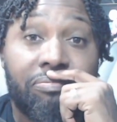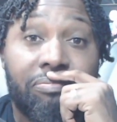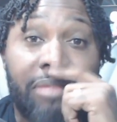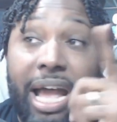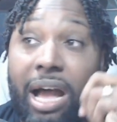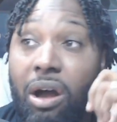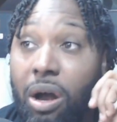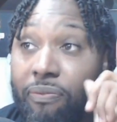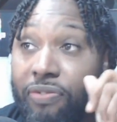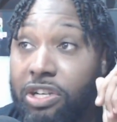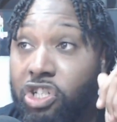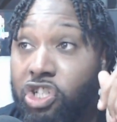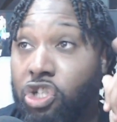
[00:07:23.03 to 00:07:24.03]
Now, I'm
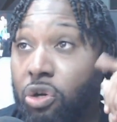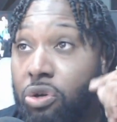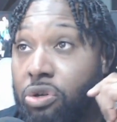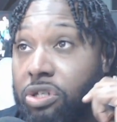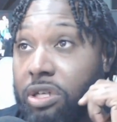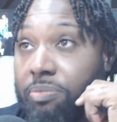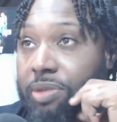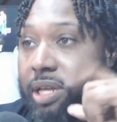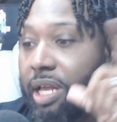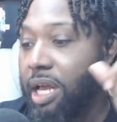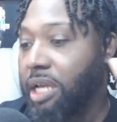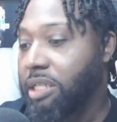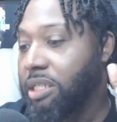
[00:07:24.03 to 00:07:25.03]
going to show you something,
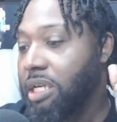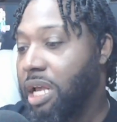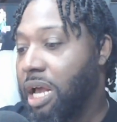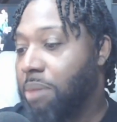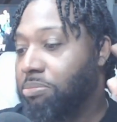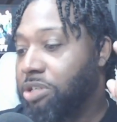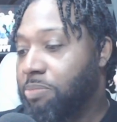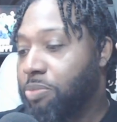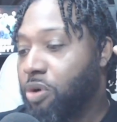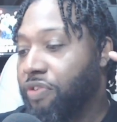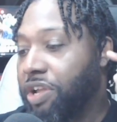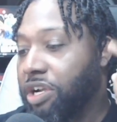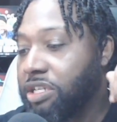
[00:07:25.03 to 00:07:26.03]
guys. I'm going to jump
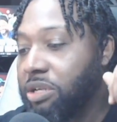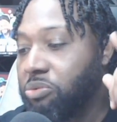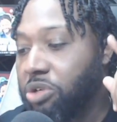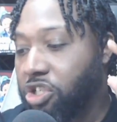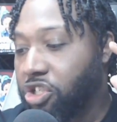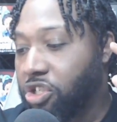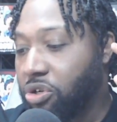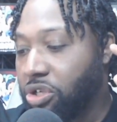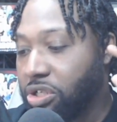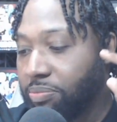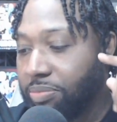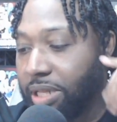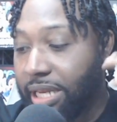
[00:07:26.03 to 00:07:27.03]
over here because I want to show you
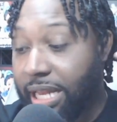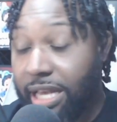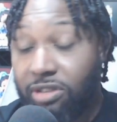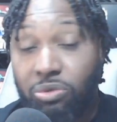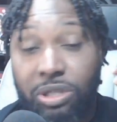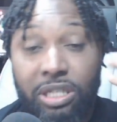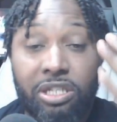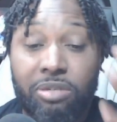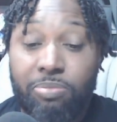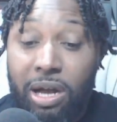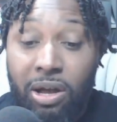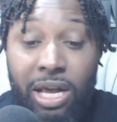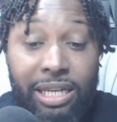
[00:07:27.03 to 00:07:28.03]
something. And that's what this is
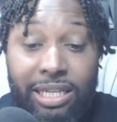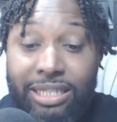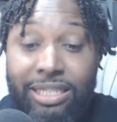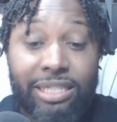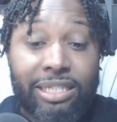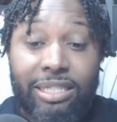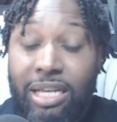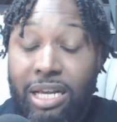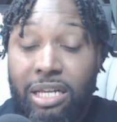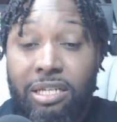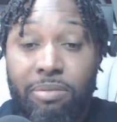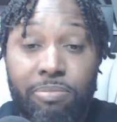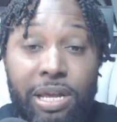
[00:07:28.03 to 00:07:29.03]
about. This is,
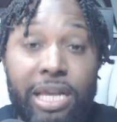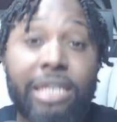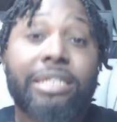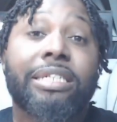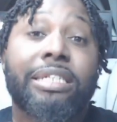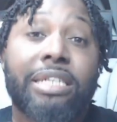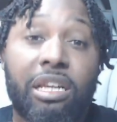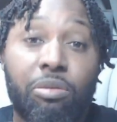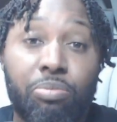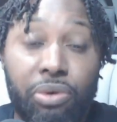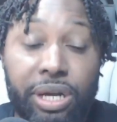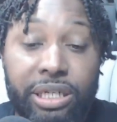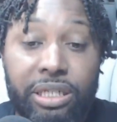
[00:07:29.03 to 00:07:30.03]
to me, it's a
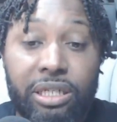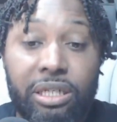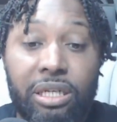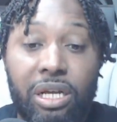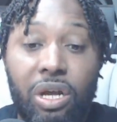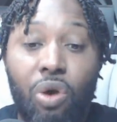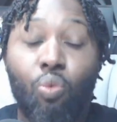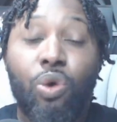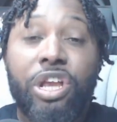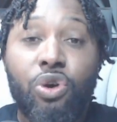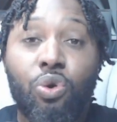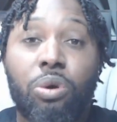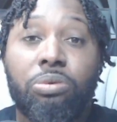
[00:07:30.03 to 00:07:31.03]
celebration. We
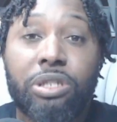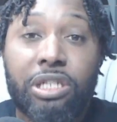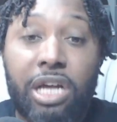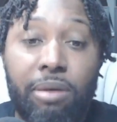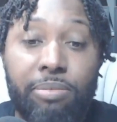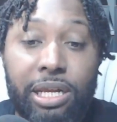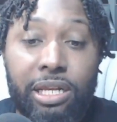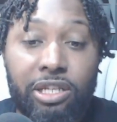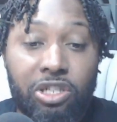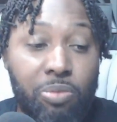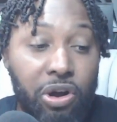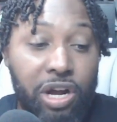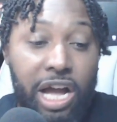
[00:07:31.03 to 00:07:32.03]
knew it was coming.
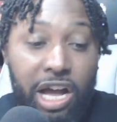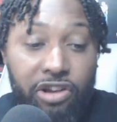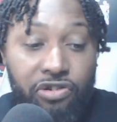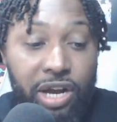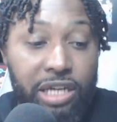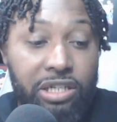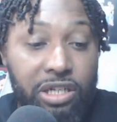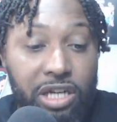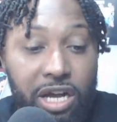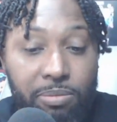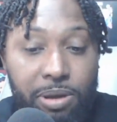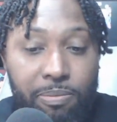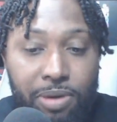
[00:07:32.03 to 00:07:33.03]
Smart contracts are
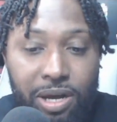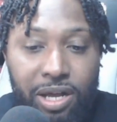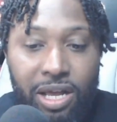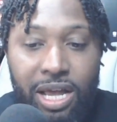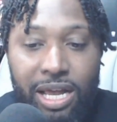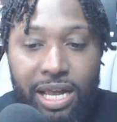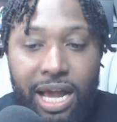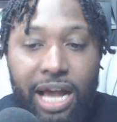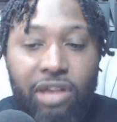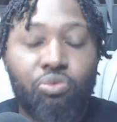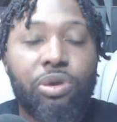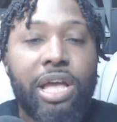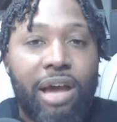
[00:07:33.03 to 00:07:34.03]
coming. But,
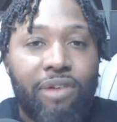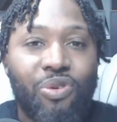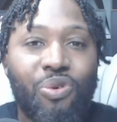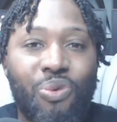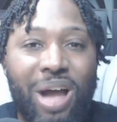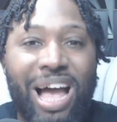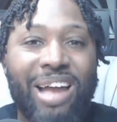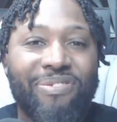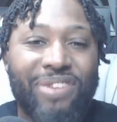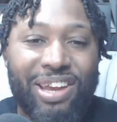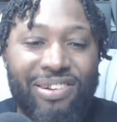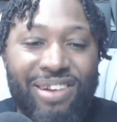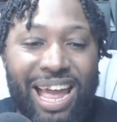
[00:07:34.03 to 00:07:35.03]
guys, we have arrived
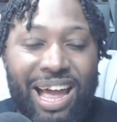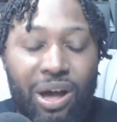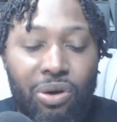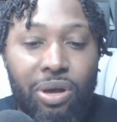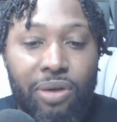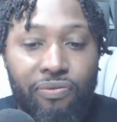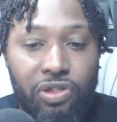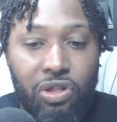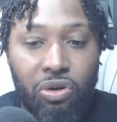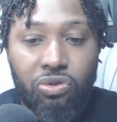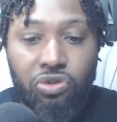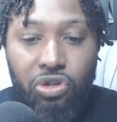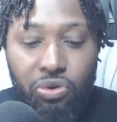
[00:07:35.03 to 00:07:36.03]
here now. And for
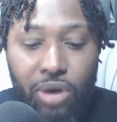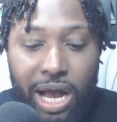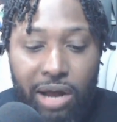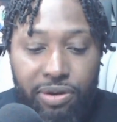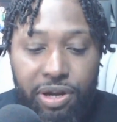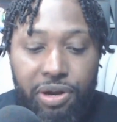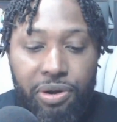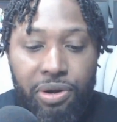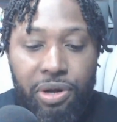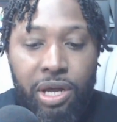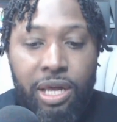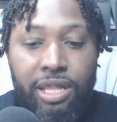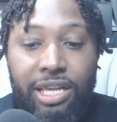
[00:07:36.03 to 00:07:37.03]
those of you out there
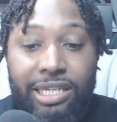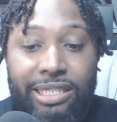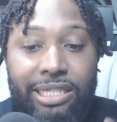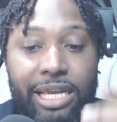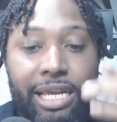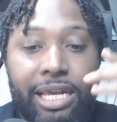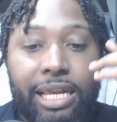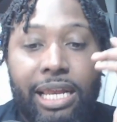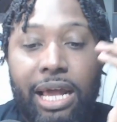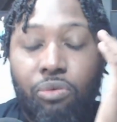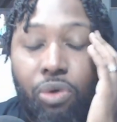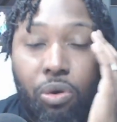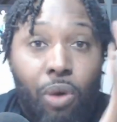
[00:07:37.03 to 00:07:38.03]
that's thinking
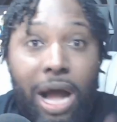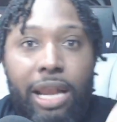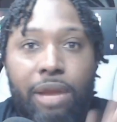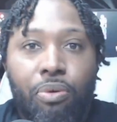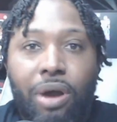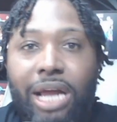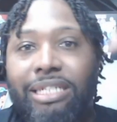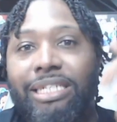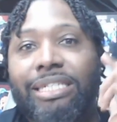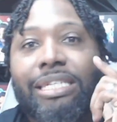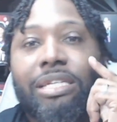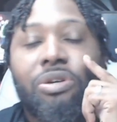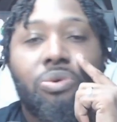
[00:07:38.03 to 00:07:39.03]
like, well, why the price
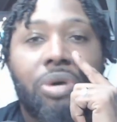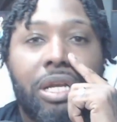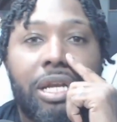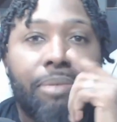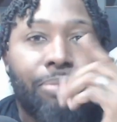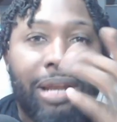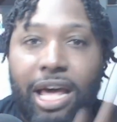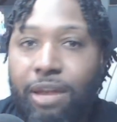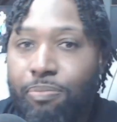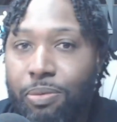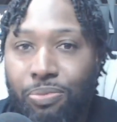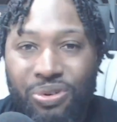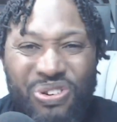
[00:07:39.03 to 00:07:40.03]
isn't going up? A lot of
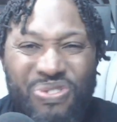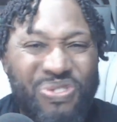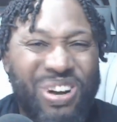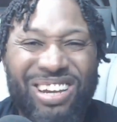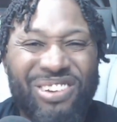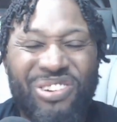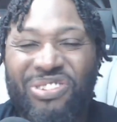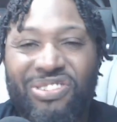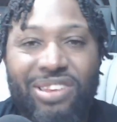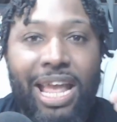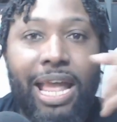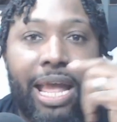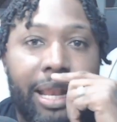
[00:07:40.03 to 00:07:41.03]
people don't
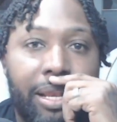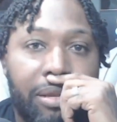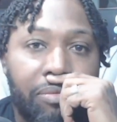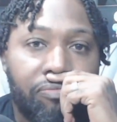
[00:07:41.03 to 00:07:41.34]
understand.